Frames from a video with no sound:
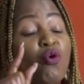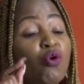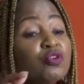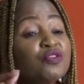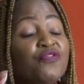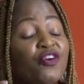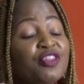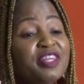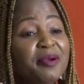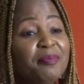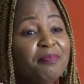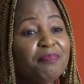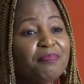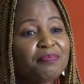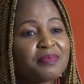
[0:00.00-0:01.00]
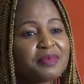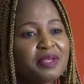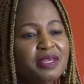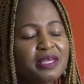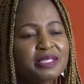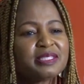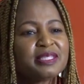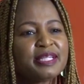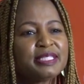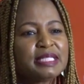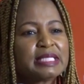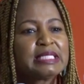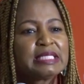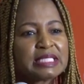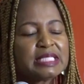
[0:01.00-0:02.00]
gold for them is the
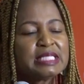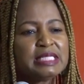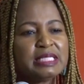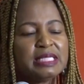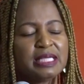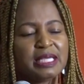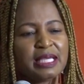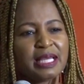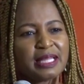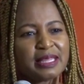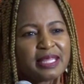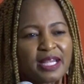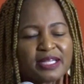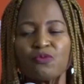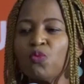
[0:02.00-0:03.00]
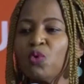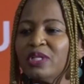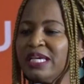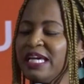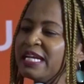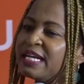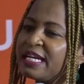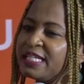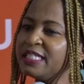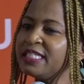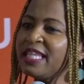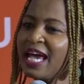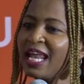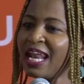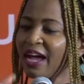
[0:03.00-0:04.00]
degree that will enrich
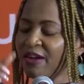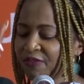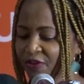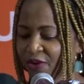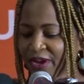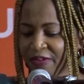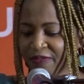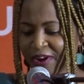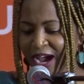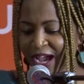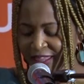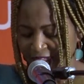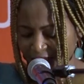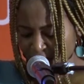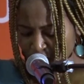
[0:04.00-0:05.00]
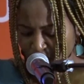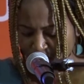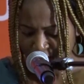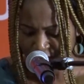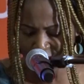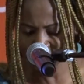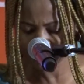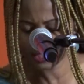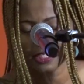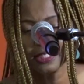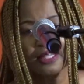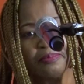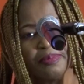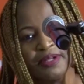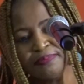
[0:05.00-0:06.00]
their life forever. I thank you, ladies and
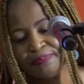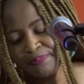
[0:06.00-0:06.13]
gentlemen.